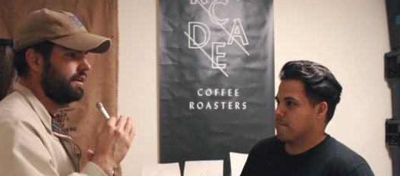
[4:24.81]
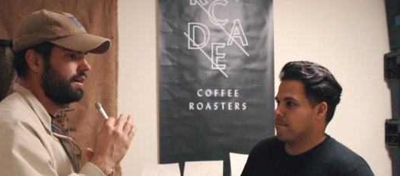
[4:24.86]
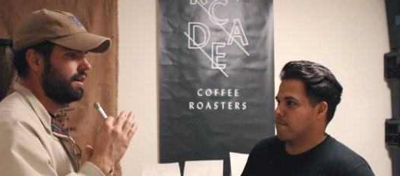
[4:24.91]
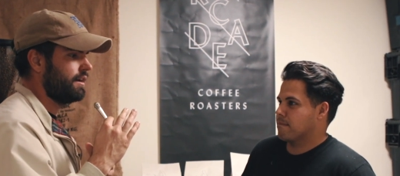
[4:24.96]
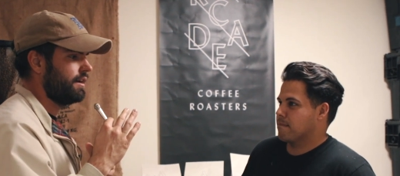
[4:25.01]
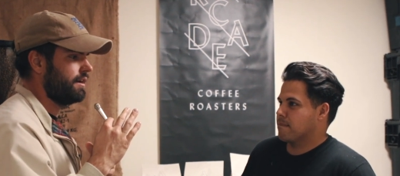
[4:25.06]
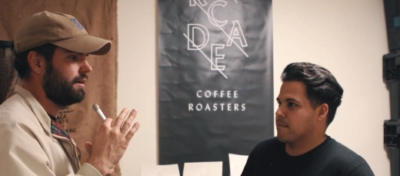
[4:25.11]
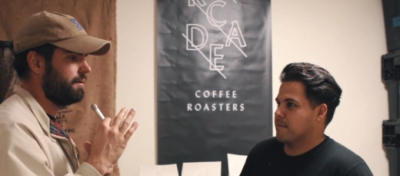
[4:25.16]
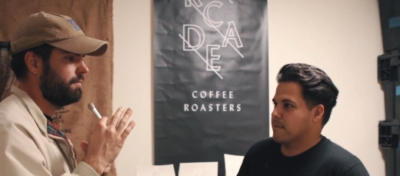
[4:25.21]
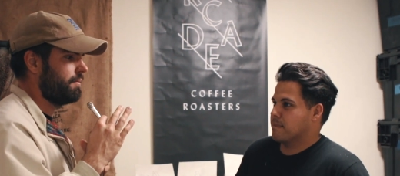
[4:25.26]

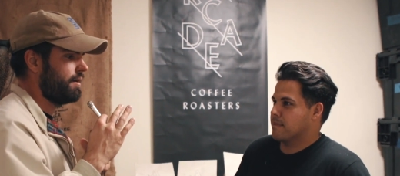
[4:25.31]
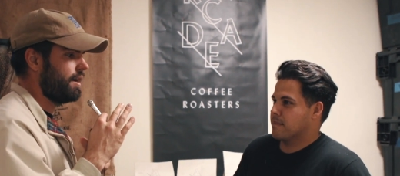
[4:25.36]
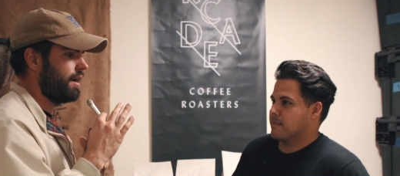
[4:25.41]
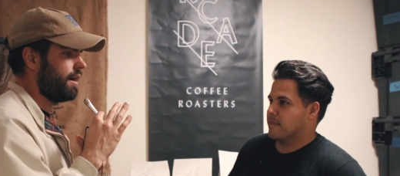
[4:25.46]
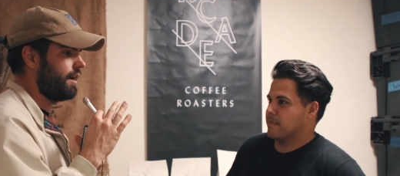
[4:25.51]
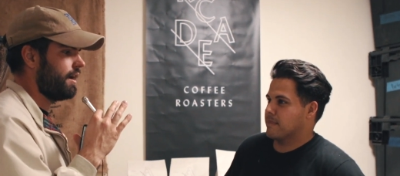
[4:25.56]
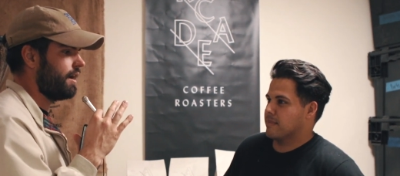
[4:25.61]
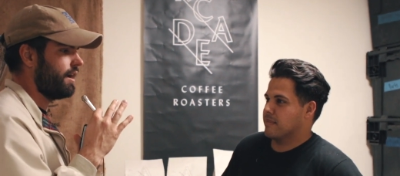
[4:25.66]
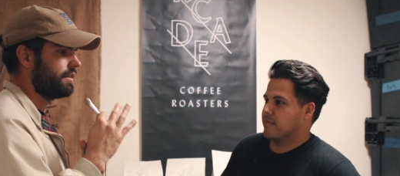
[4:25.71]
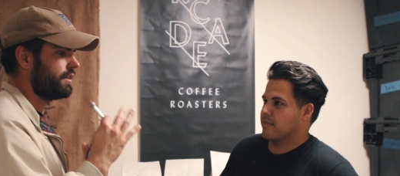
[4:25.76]
Speaker 1: Um,
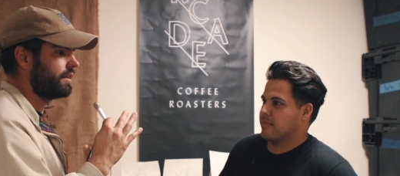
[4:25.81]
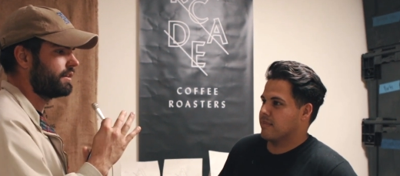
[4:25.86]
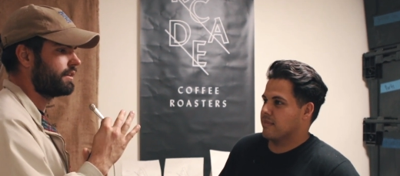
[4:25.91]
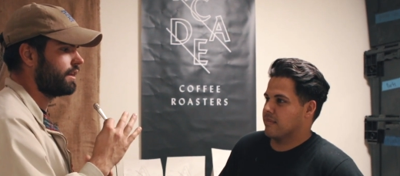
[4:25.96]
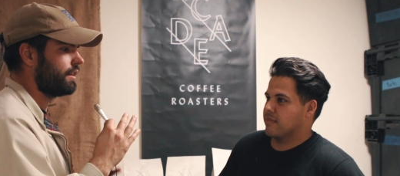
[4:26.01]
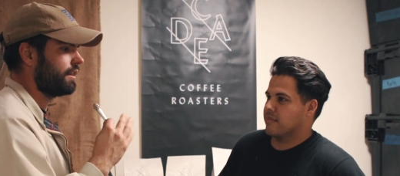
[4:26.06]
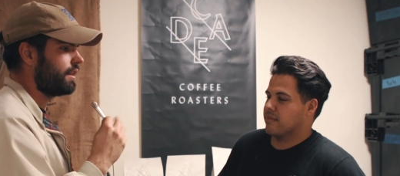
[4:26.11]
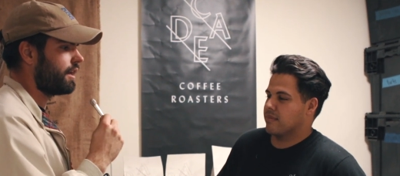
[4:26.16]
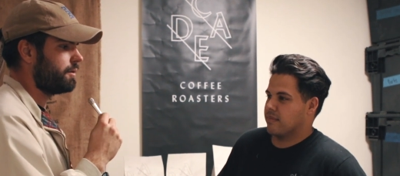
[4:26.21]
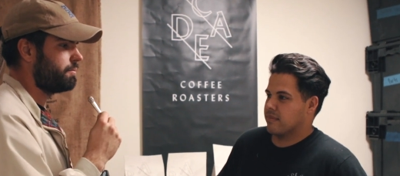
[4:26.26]
I, I, think that
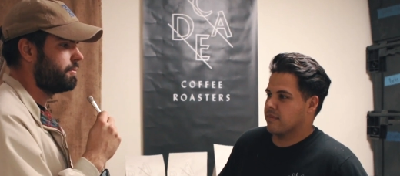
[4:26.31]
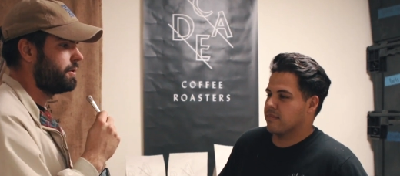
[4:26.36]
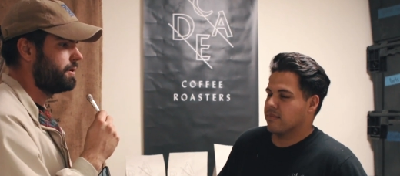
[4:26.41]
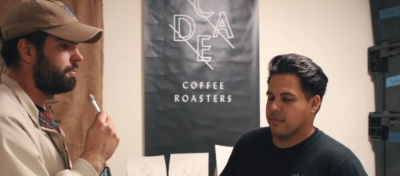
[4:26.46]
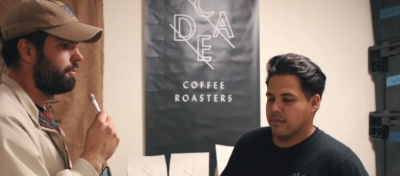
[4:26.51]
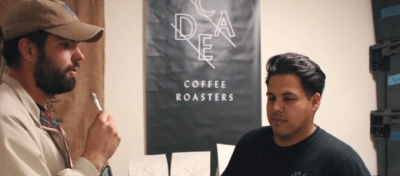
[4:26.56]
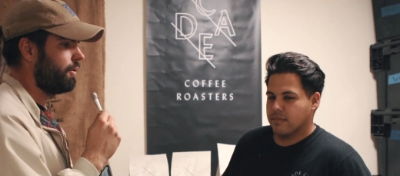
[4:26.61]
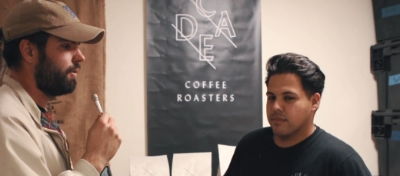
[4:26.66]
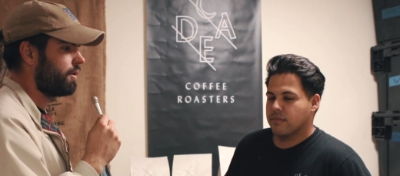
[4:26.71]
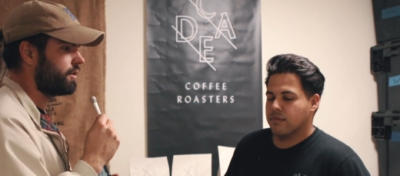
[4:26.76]
a lot of
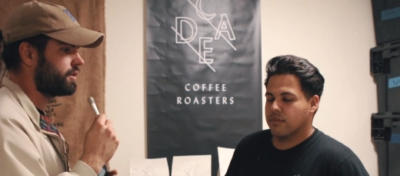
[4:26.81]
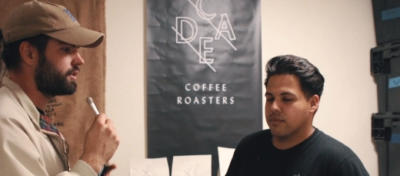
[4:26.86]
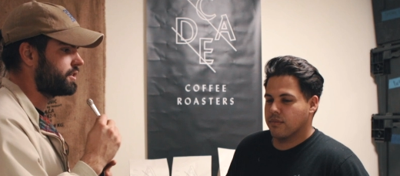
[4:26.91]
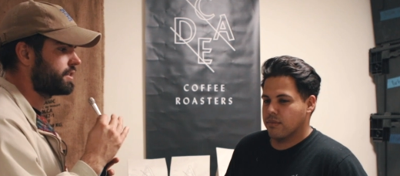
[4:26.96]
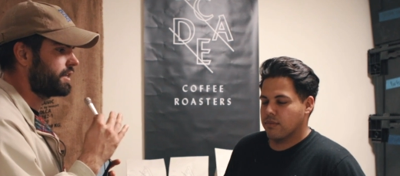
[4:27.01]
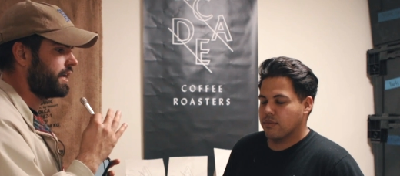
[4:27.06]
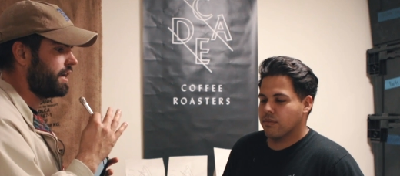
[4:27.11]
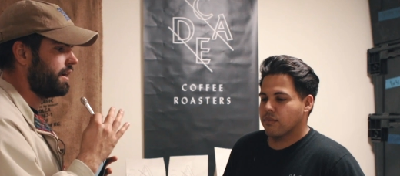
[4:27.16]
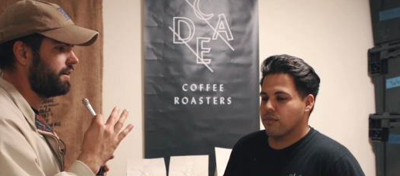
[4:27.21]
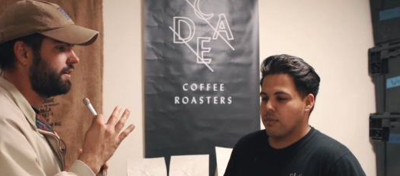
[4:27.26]
people are
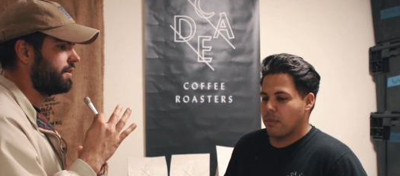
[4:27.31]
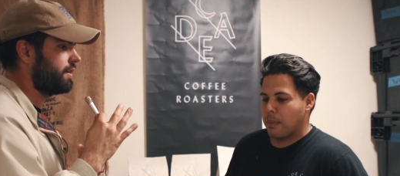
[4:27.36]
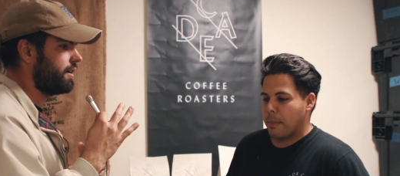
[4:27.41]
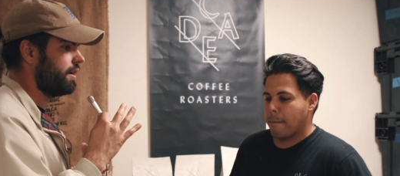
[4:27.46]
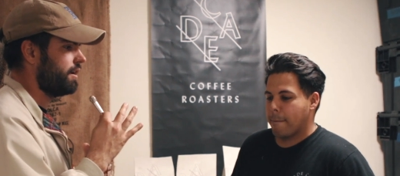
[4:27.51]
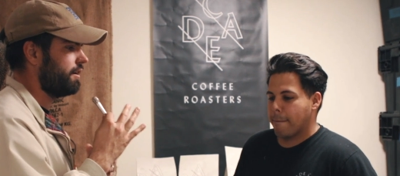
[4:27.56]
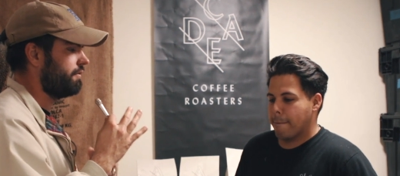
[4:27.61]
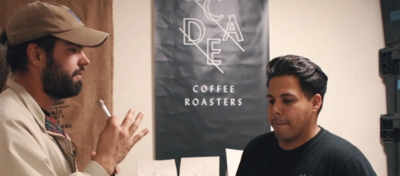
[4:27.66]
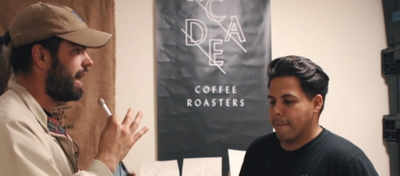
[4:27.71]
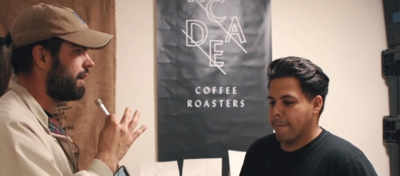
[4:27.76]
scared
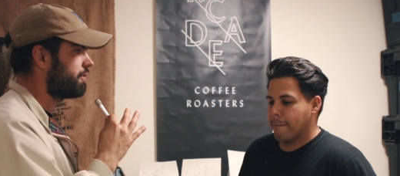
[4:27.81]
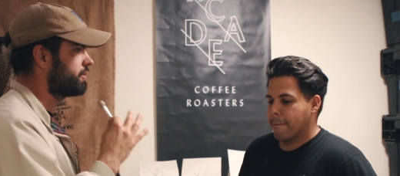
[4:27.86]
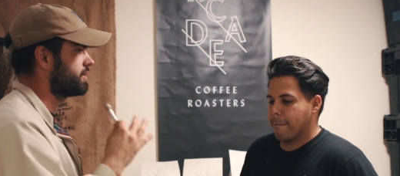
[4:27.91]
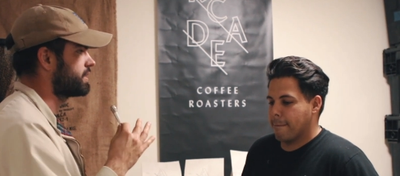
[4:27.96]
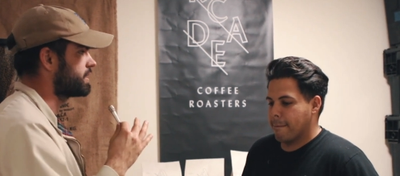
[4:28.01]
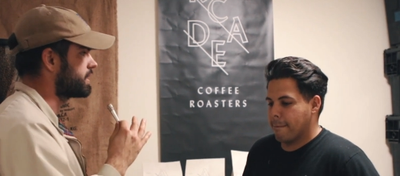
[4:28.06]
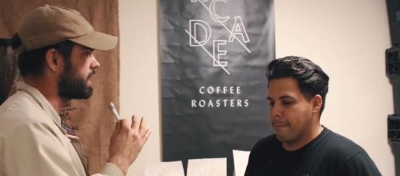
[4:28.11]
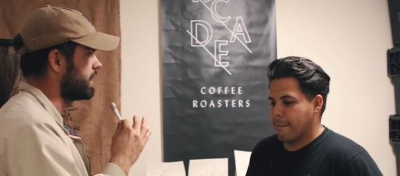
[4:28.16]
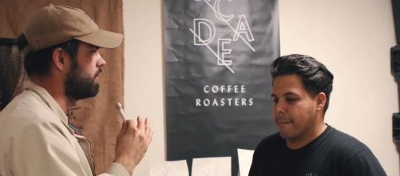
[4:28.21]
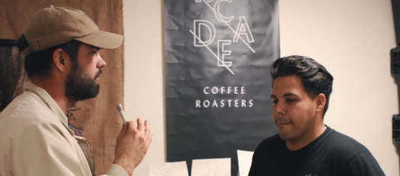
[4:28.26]
of how to
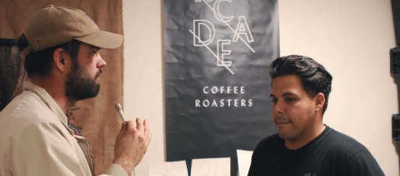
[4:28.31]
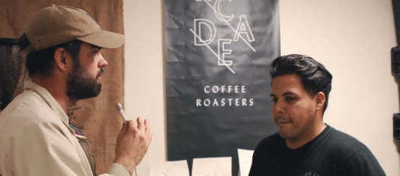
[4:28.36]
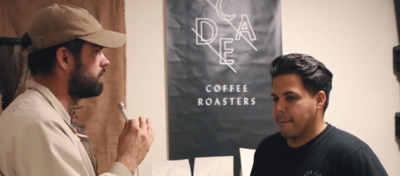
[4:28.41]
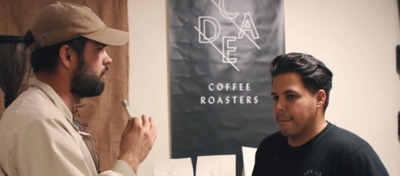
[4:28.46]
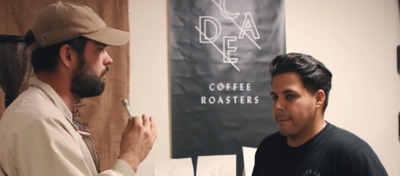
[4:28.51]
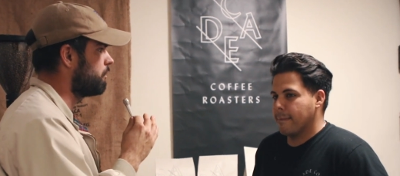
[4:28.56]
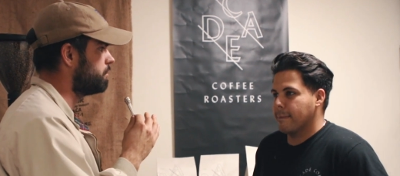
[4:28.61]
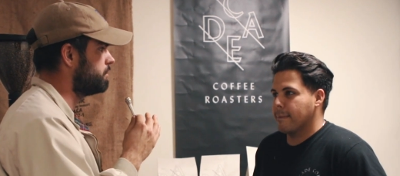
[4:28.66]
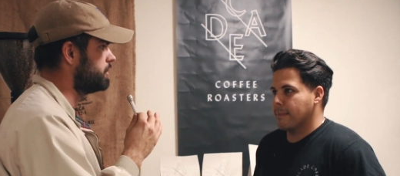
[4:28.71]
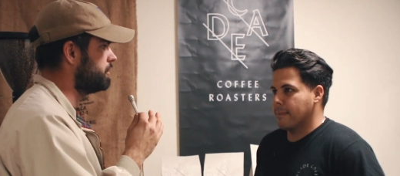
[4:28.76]
scale
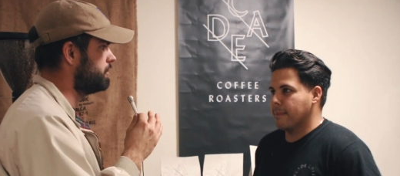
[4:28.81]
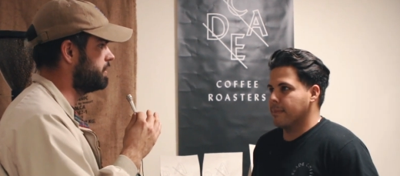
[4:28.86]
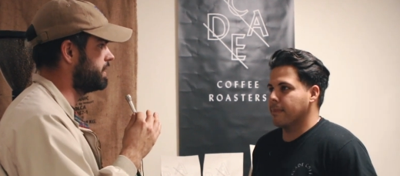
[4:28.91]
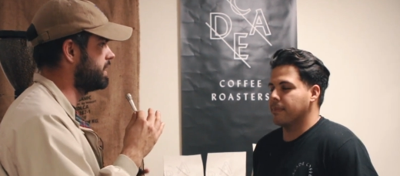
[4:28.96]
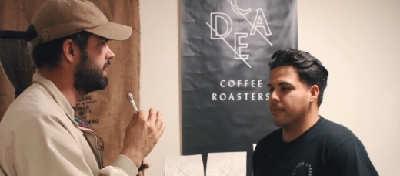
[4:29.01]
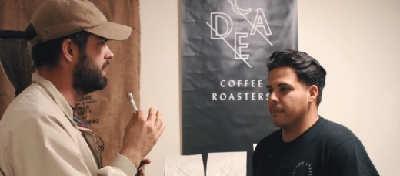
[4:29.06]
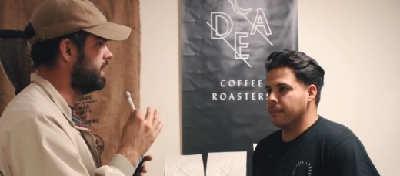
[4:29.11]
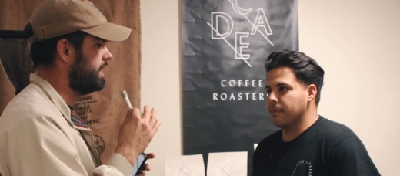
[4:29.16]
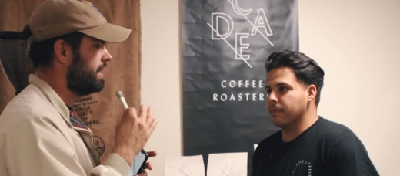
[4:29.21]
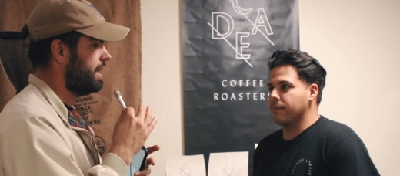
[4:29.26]
cold brew, and,